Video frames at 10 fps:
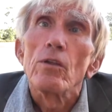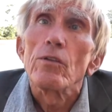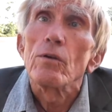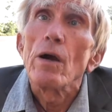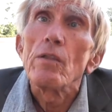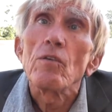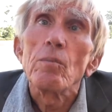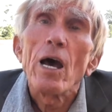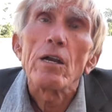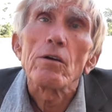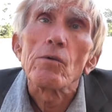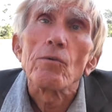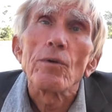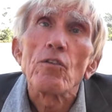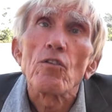through
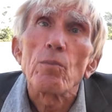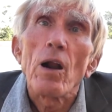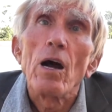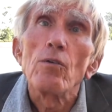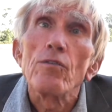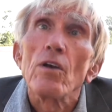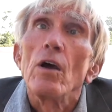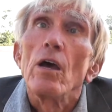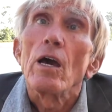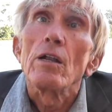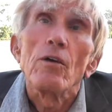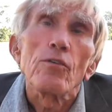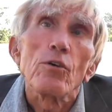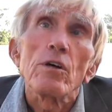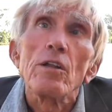enzymatically rich sprouts, and
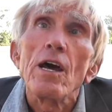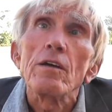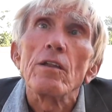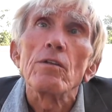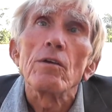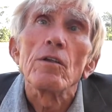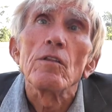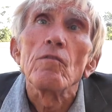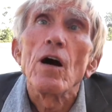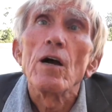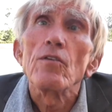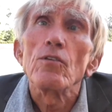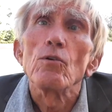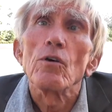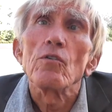also connecting to the divine
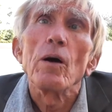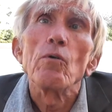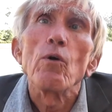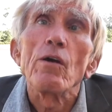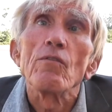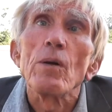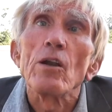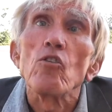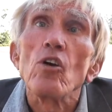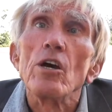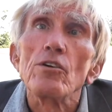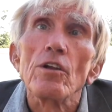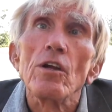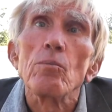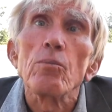source by way of
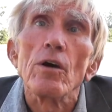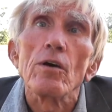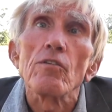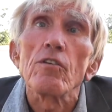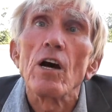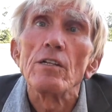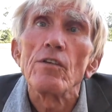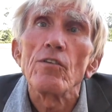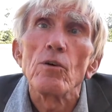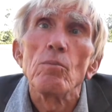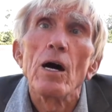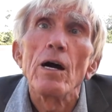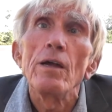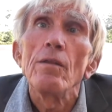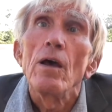meditation and prayer. Silence your
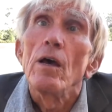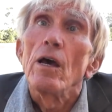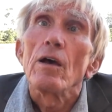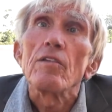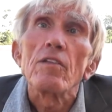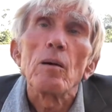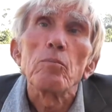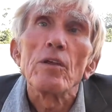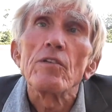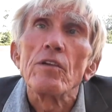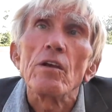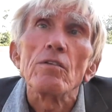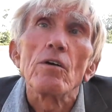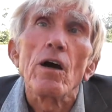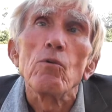mind and stop listening
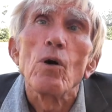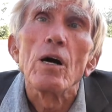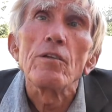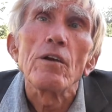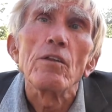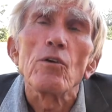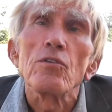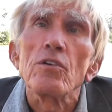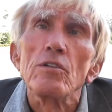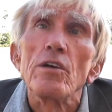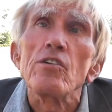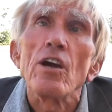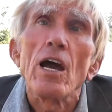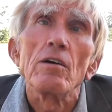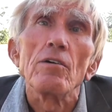to and watching those silly
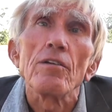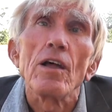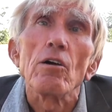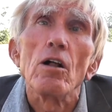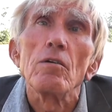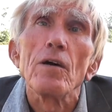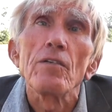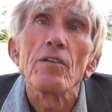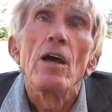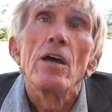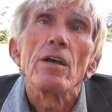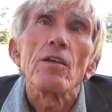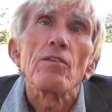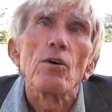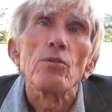channels that all of us
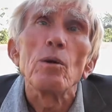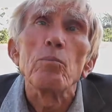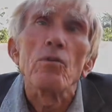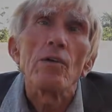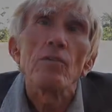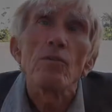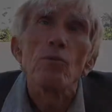get so depressed